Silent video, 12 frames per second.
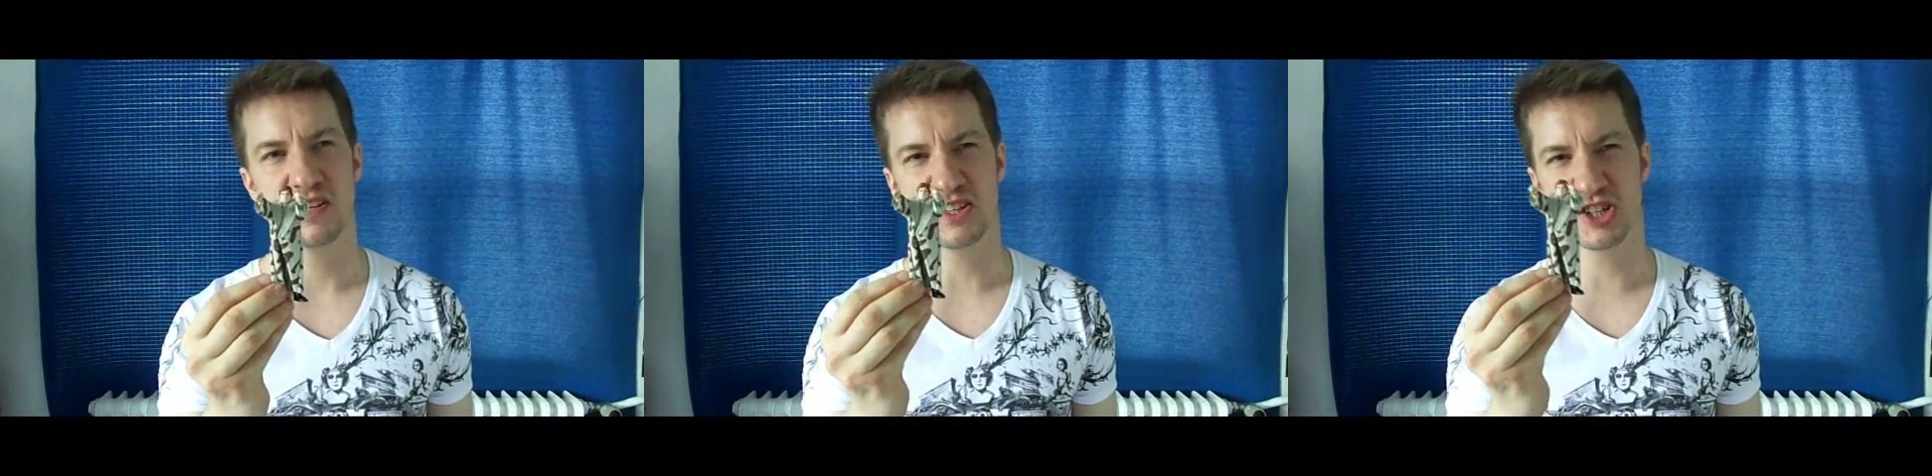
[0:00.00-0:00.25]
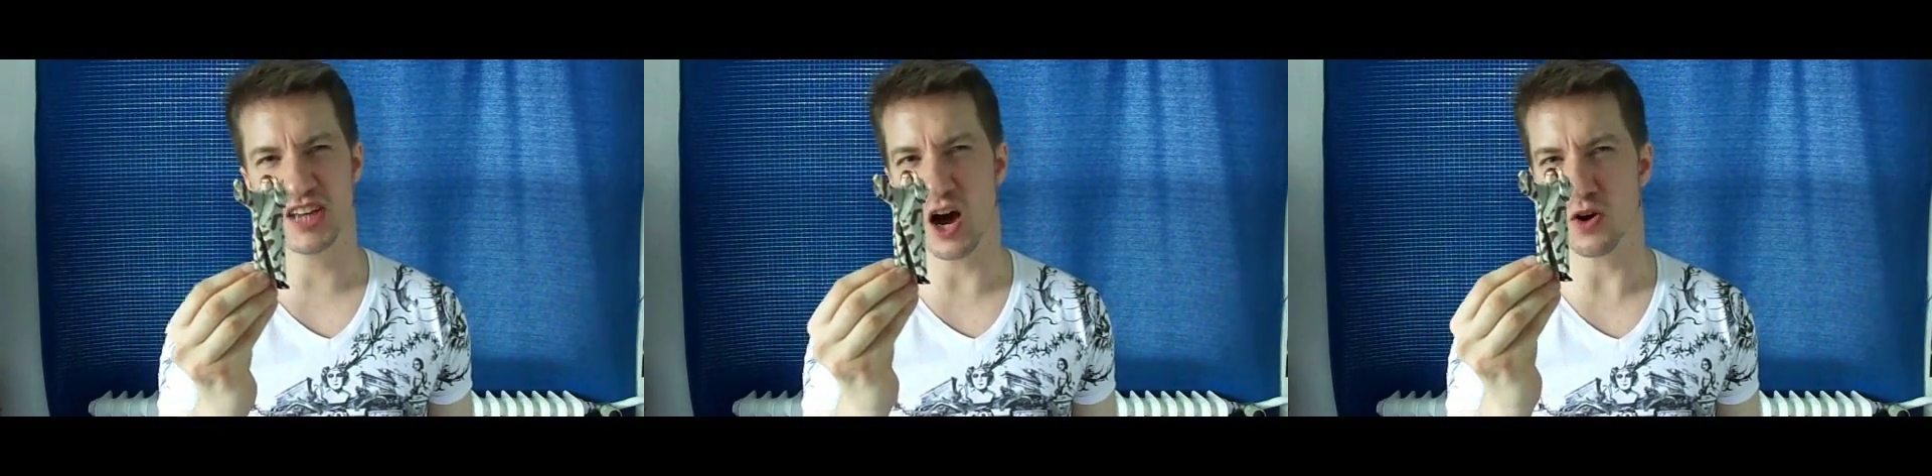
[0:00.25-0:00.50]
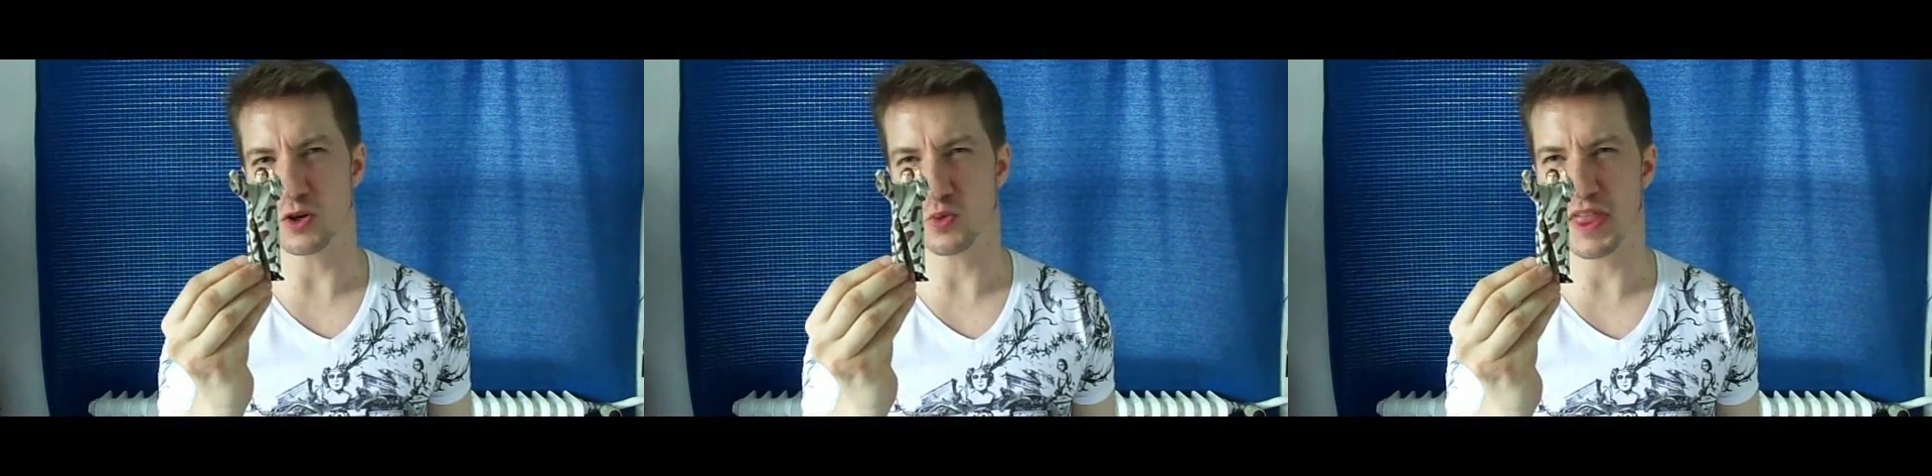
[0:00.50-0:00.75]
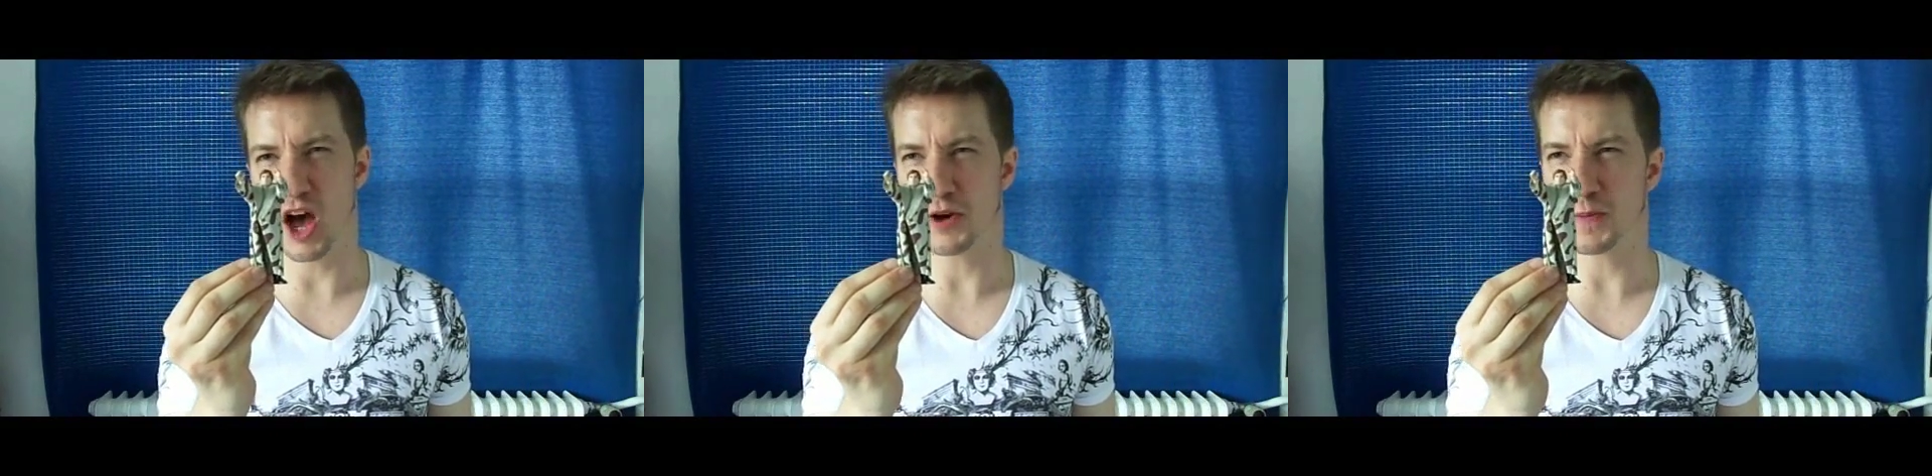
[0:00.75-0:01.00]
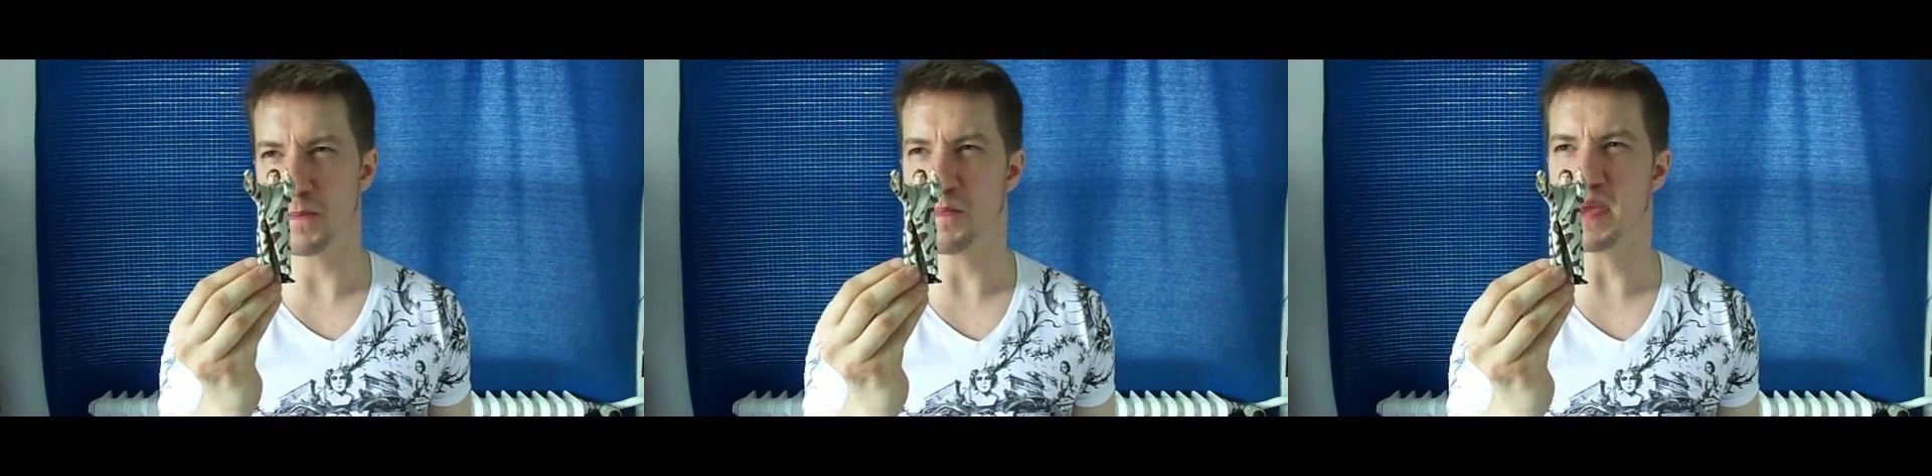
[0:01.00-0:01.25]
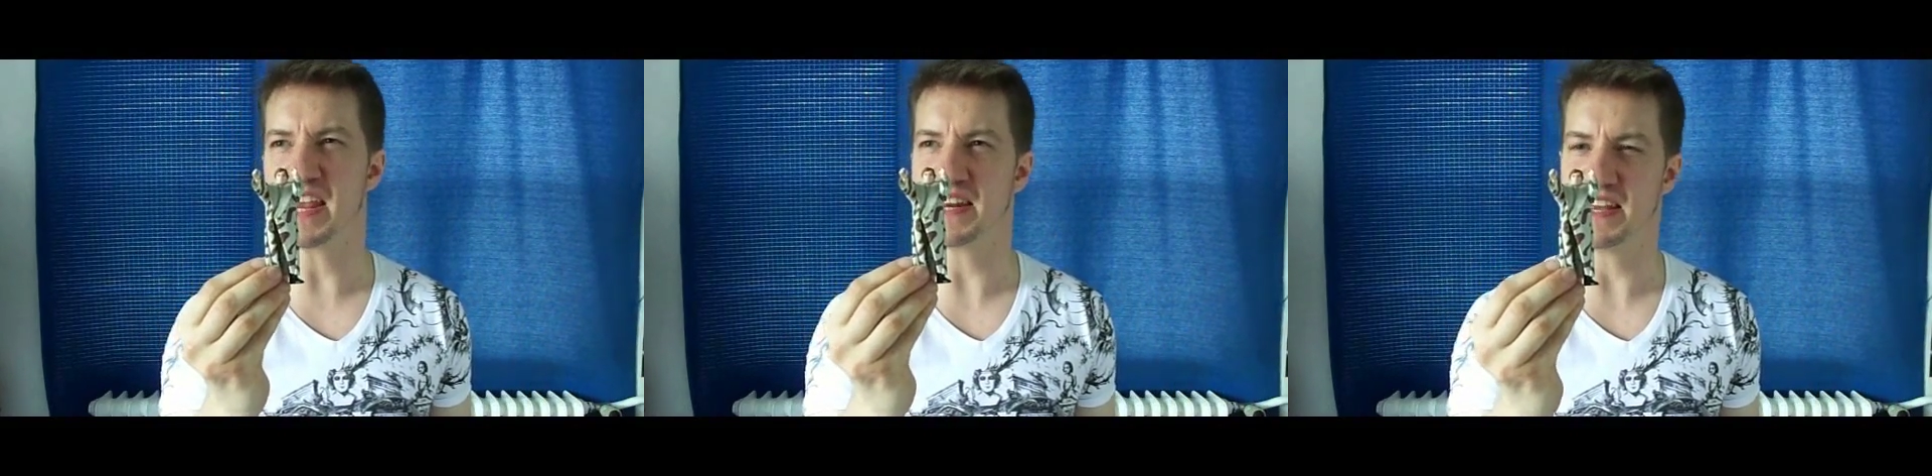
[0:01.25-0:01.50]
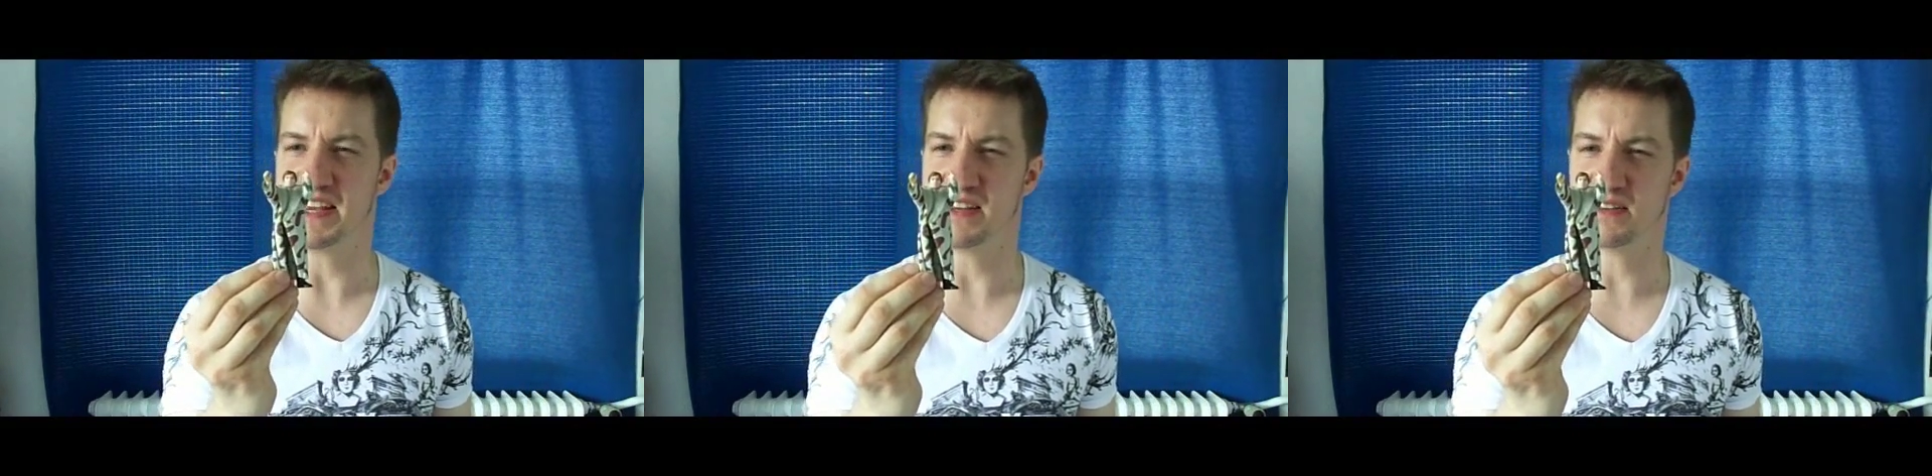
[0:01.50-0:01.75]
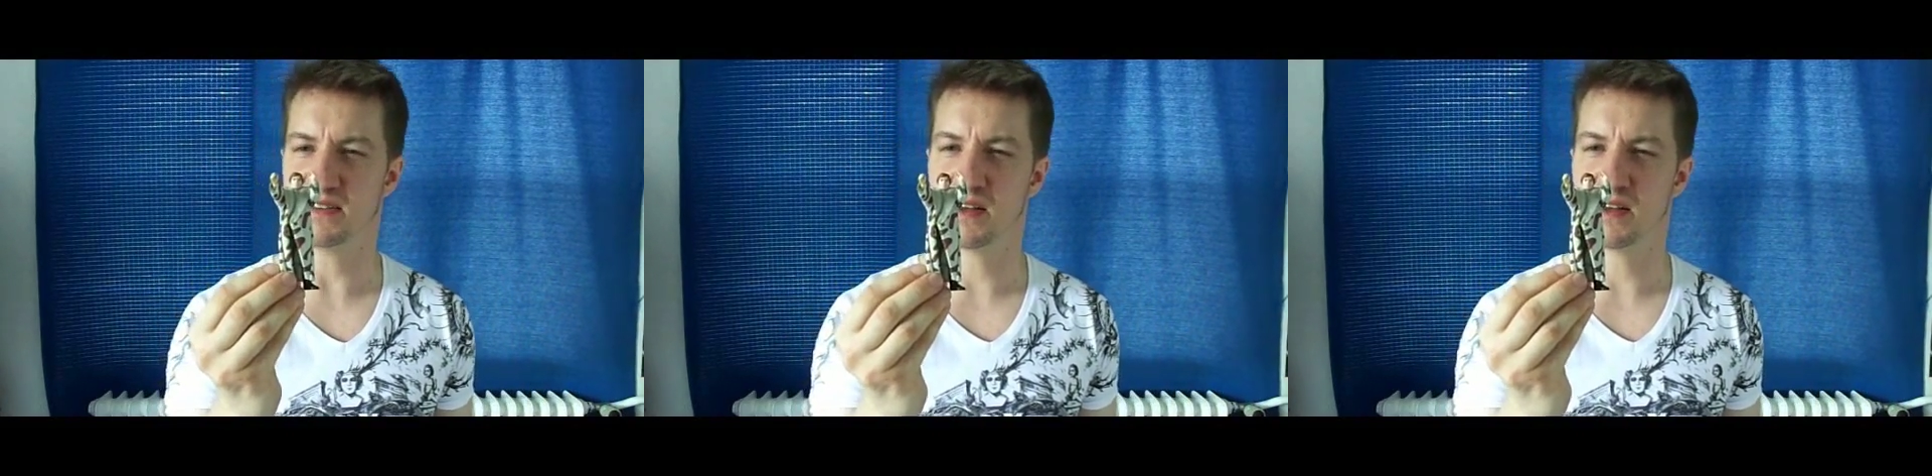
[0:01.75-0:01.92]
sound without meaning,